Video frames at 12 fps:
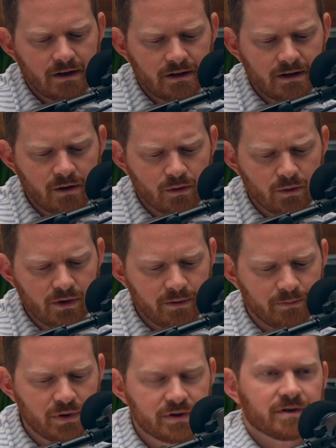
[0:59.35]
Yeah, we're really
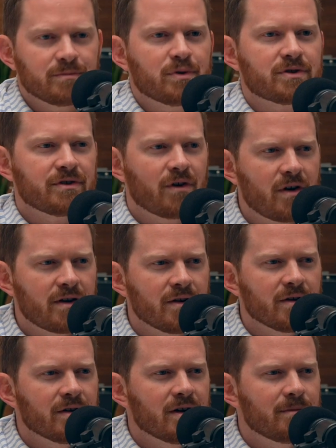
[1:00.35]
pushing pushing hard
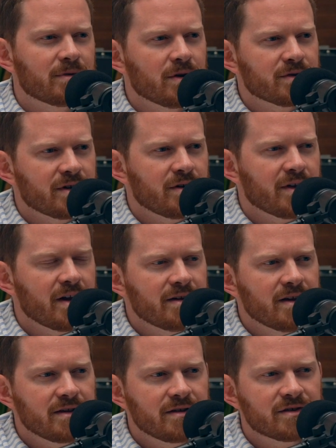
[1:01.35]
here. Um, closing on that
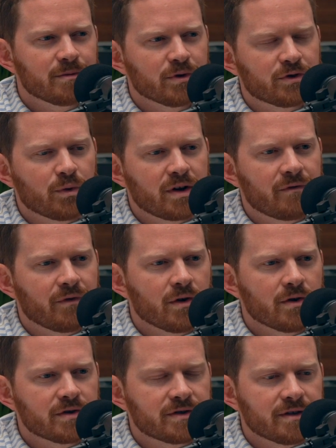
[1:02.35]
date, December twenty
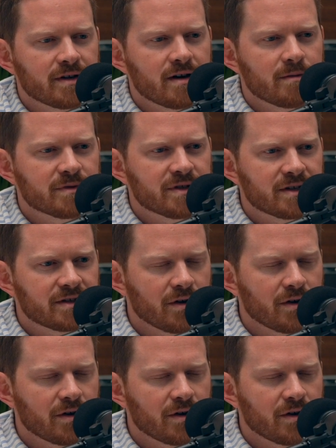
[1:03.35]
first, um, six